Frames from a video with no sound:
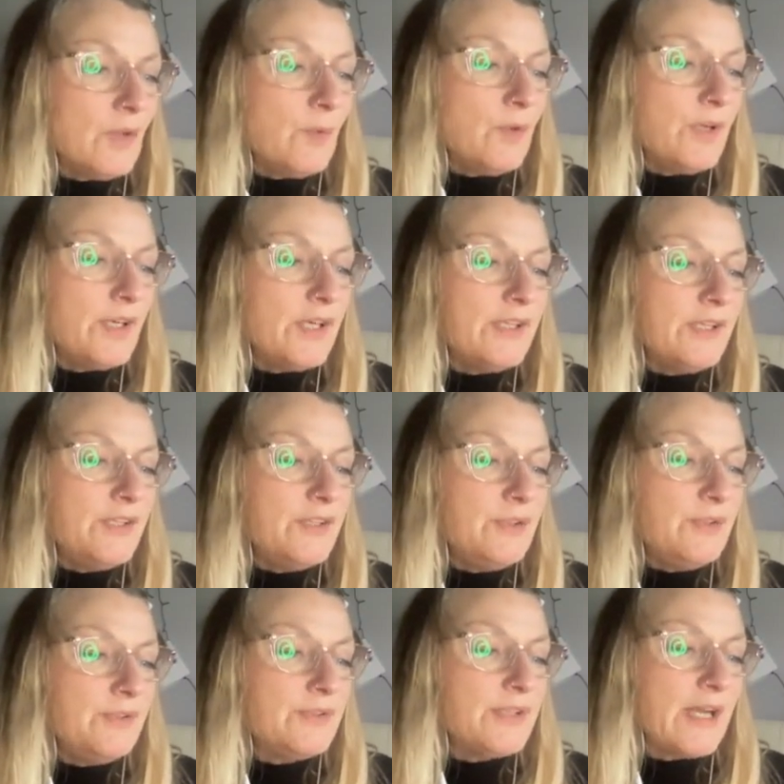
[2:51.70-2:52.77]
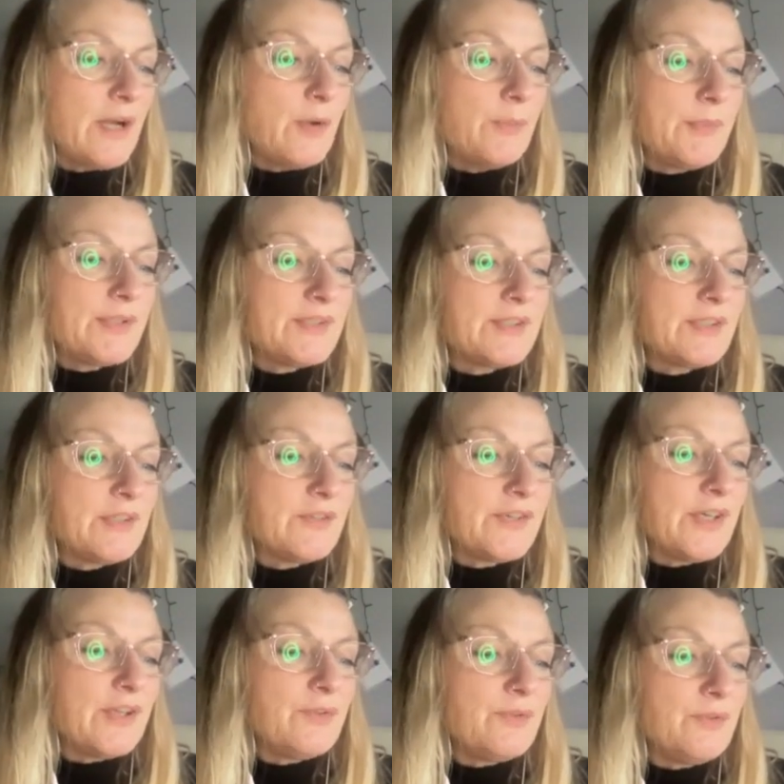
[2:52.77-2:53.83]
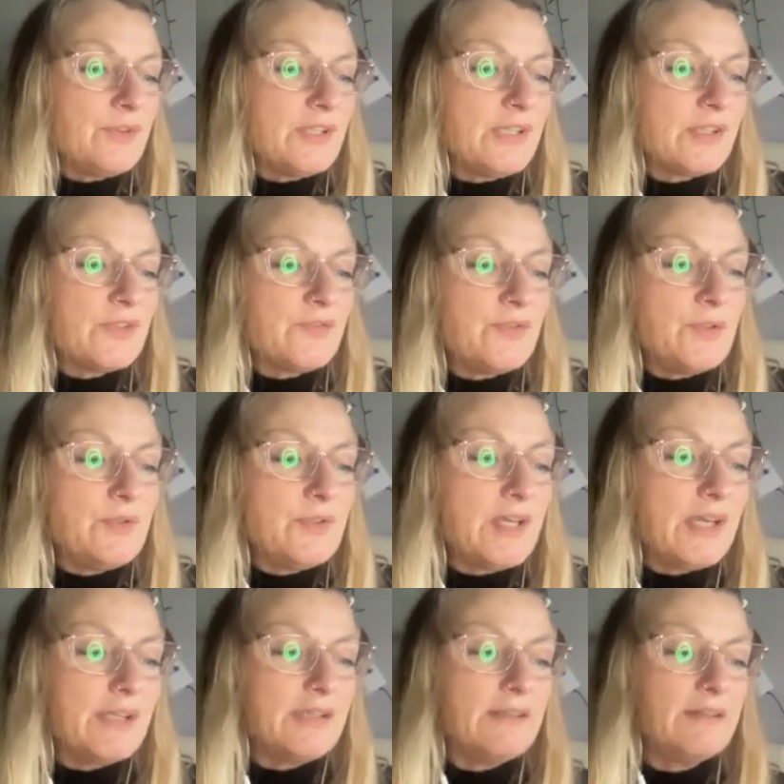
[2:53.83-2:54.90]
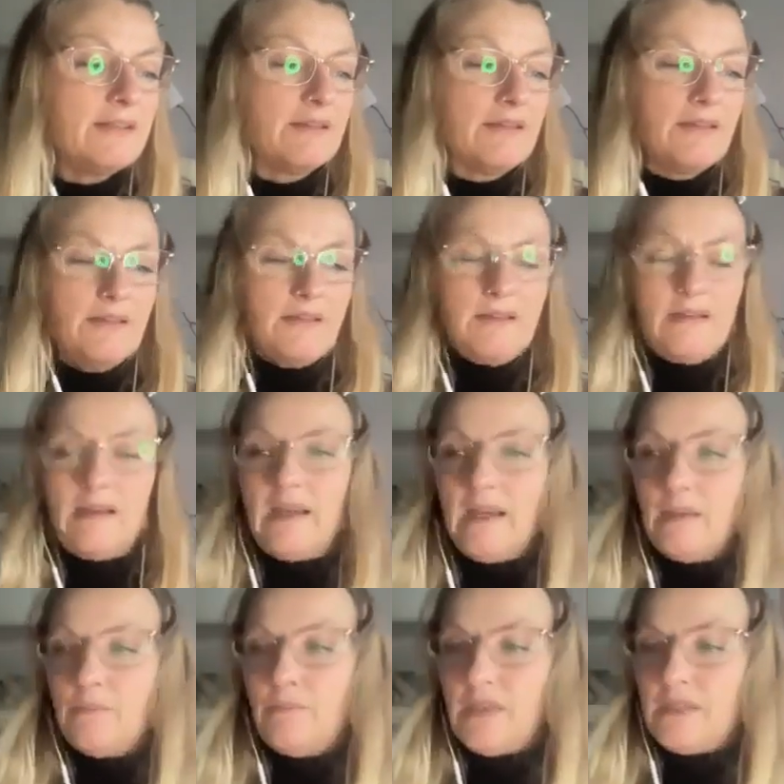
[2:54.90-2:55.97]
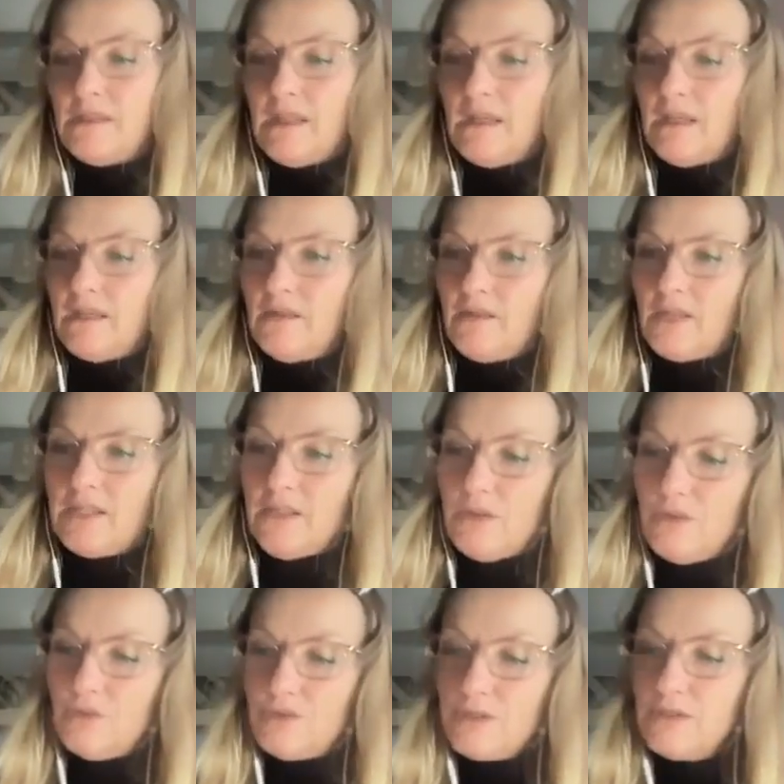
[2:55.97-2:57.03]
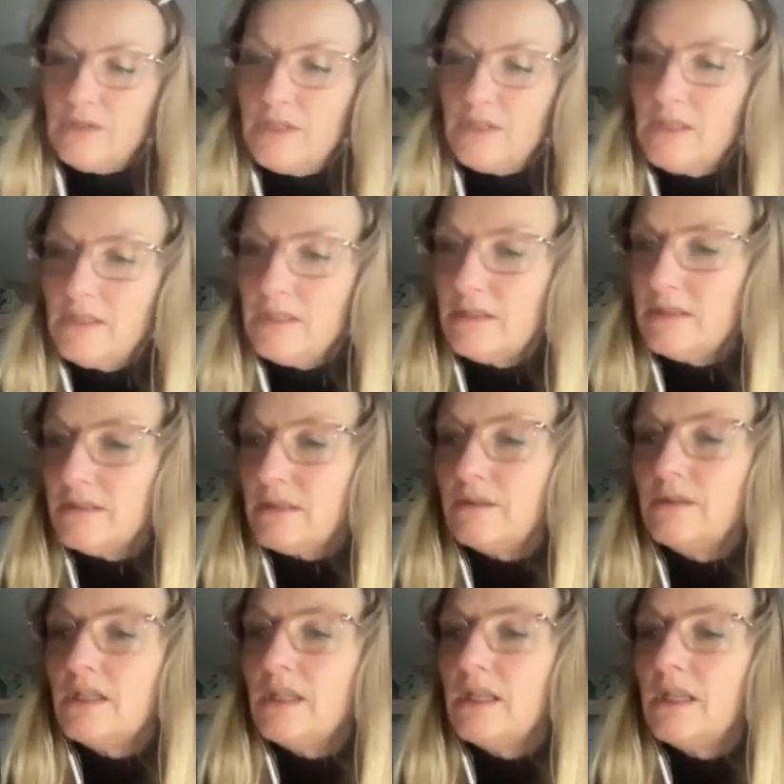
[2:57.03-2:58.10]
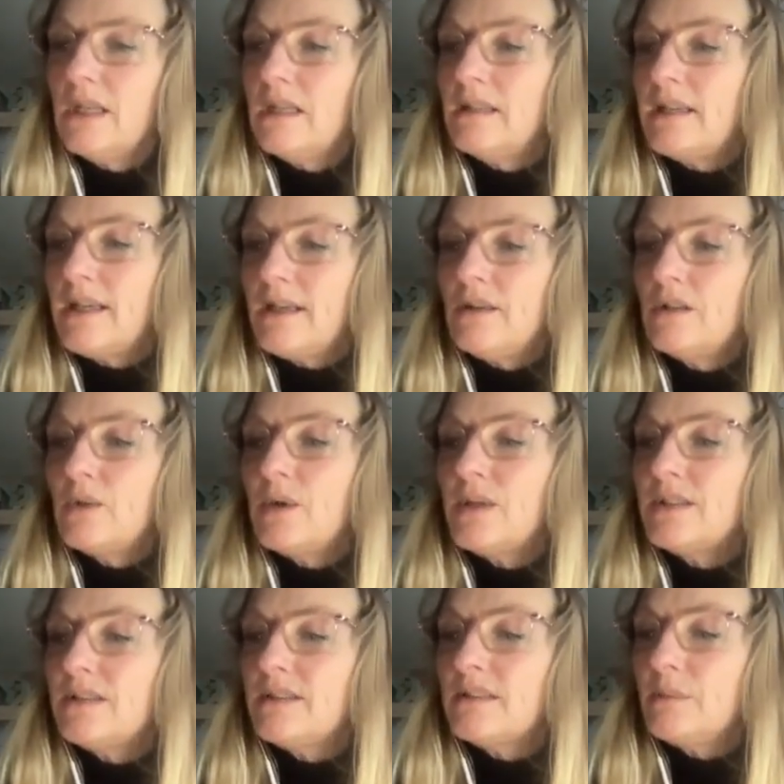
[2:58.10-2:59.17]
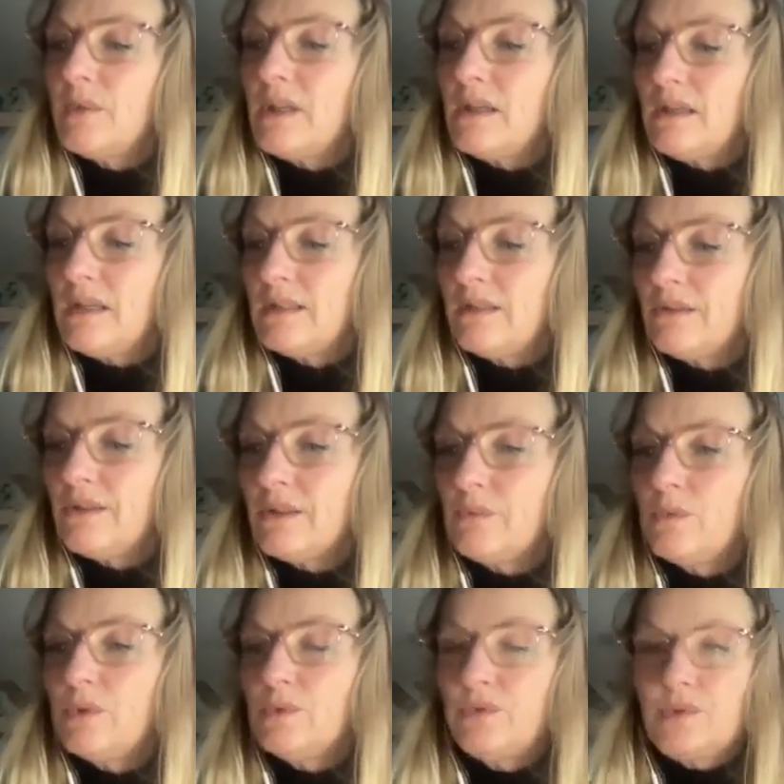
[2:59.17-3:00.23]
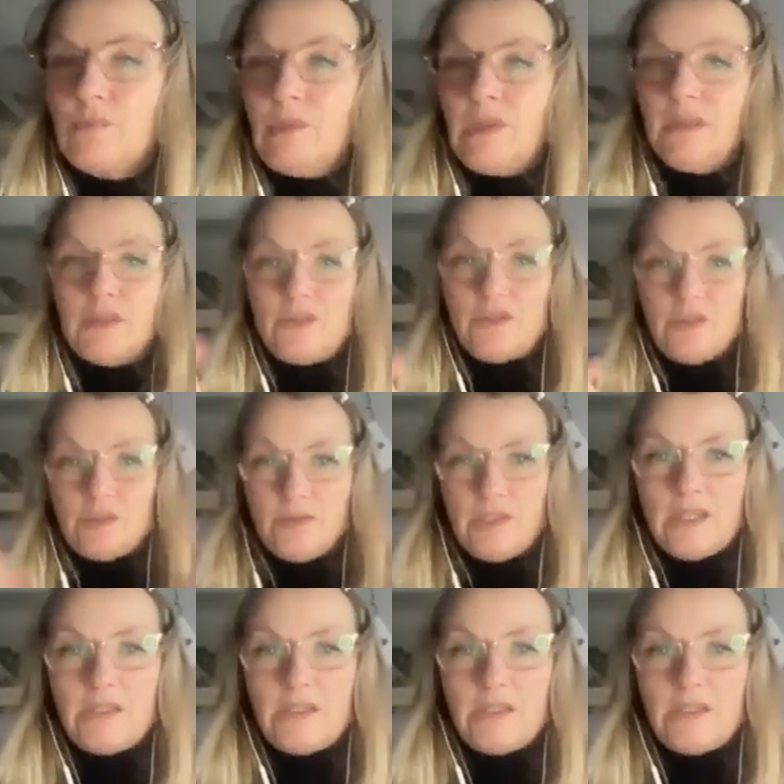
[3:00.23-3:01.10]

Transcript: What can I do to help myself get through the next few days and Monday? Thank you, Charli. So they are quite similar, and I will speak to